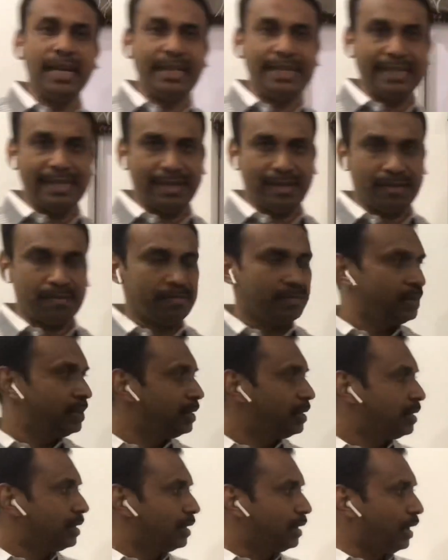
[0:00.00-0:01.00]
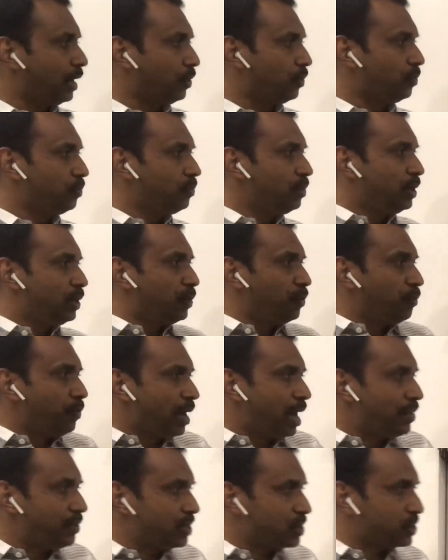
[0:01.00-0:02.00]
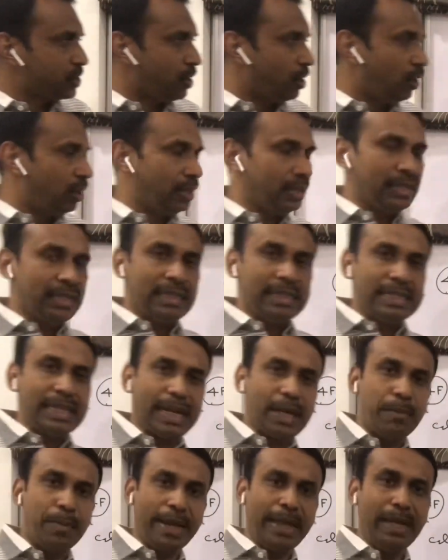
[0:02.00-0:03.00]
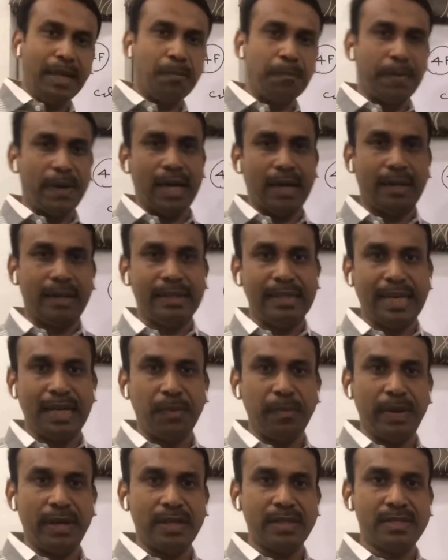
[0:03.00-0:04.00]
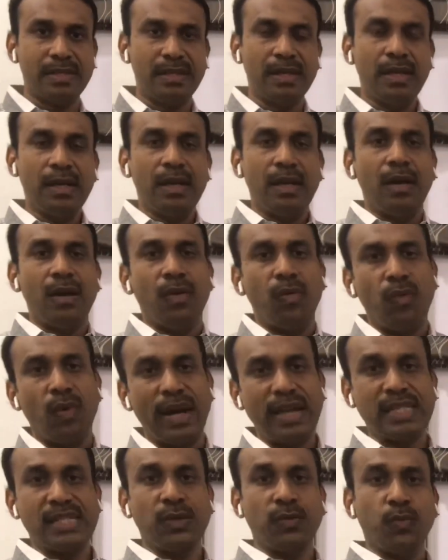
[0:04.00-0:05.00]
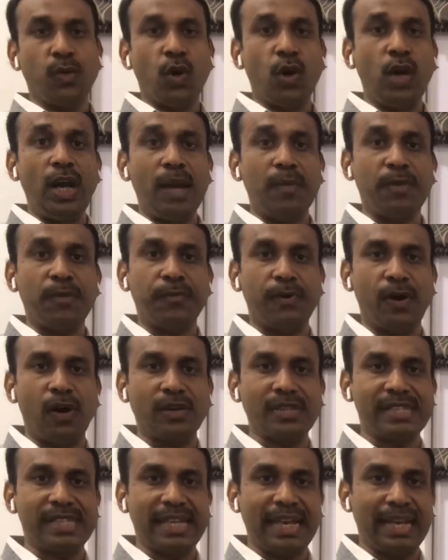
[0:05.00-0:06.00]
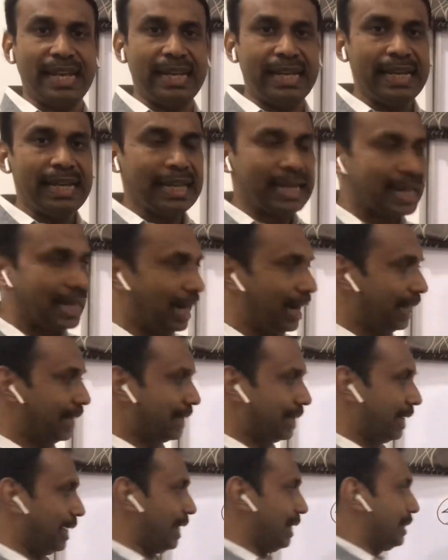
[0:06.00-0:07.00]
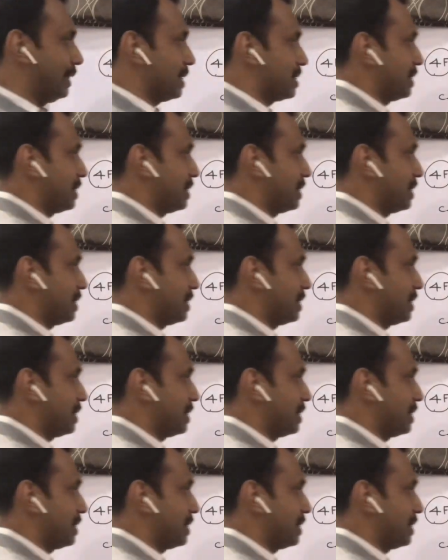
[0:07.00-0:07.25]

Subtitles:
liter. Now we have to solve the remaining part. That means what is the volume of oxygen collected at the